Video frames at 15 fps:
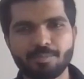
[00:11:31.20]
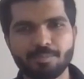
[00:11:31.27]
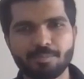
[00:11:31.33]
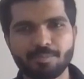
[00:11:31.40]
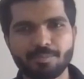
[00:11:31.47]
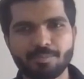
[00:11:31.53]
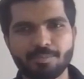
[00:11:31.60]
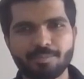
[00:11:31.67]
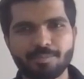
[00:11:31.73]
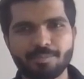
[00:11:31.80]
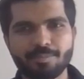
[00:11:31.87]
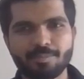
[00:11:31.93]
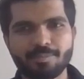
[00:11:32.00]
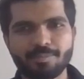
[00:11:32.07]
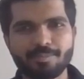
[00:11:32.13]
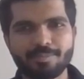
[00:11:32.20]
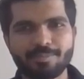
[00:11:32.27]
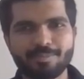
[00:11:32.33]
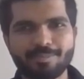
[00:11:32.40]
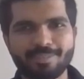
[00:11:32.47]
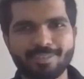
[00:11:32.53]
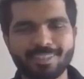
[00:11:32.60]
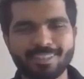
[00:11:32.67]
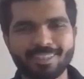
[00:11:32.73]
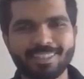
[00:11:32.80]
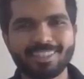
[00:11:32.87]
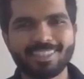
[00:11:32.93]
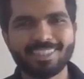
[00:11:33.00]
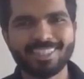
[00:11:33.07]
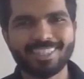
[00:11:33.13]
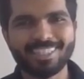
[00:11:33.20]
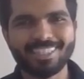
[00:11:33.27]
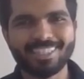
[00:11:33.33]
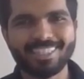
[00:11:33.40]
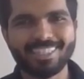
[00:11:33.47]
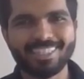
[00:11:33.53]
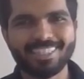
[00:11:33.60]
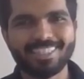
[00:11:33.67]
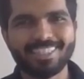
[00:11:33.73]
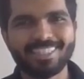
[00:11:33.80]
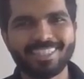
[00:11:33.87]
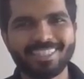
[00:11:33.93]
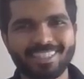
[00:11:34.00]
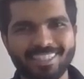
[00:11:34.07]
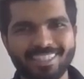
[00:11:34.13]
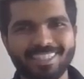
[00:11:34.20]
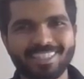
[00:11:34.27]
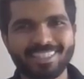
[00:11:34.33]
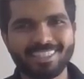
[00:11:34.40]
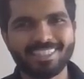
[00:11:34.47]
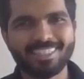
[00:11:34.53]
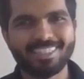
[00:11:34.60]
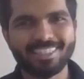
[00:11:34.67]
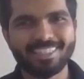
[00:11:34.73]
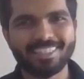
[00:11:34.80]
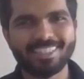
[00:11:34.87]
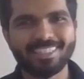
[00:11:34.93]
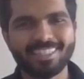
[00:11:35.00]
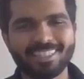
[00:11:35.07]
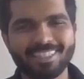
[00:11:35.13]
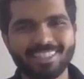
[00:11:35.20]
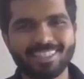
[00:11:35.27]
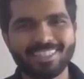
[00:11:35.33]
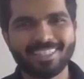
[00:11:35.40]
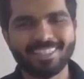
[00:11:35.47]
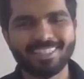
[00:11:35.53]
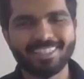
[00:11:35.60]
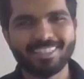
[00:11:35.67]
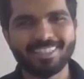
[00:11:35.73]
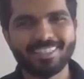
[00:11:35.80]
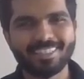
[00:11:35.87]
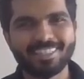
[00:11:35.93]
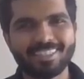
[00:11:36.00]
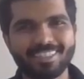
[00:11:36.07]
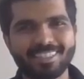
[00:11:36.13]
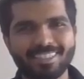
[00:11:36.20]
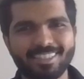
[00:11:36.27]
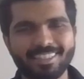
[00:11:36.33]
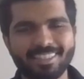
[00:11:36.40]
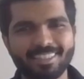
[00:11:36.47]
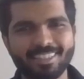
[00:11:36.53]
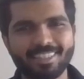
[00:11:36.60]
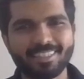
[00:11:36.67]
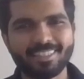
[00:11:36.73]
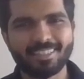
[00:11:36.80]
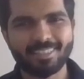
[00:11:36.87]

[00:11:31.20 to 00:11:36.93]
This person isn't speaking.